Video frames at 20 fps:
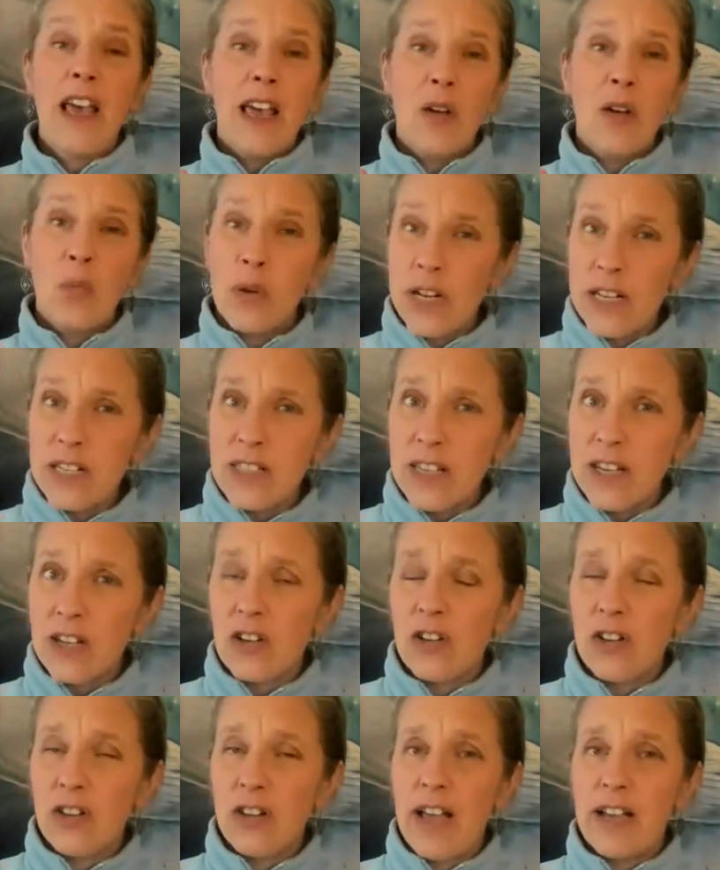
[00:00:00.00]
And when I say
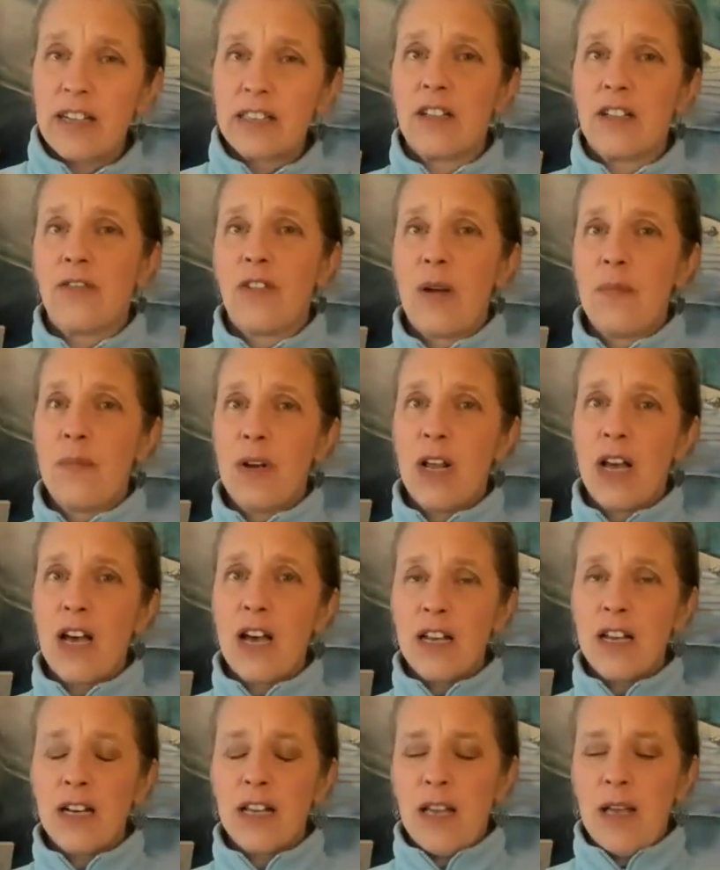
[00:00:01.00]
collective, I'm
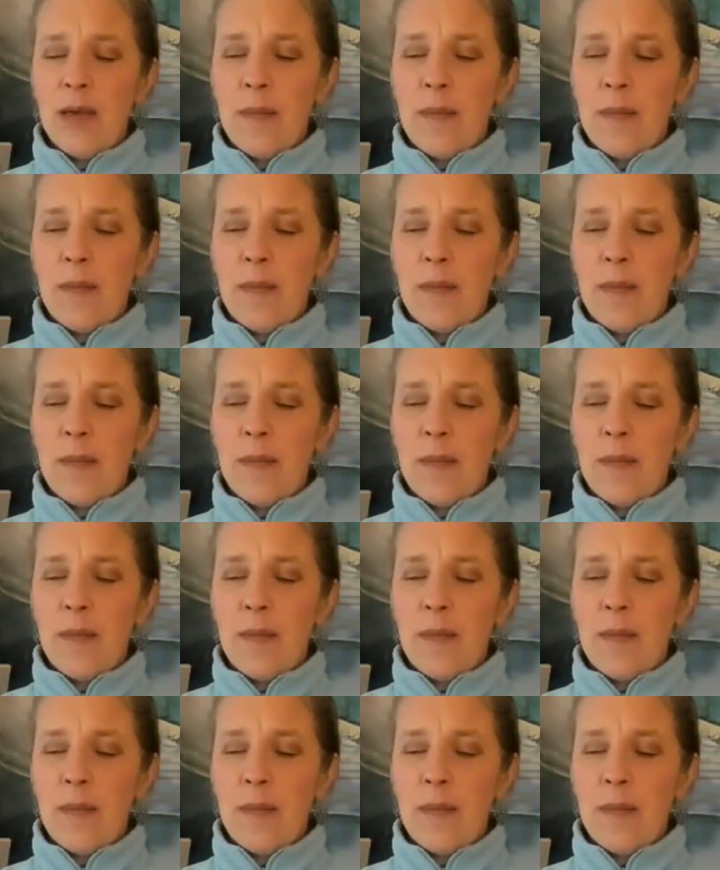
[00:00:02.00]
not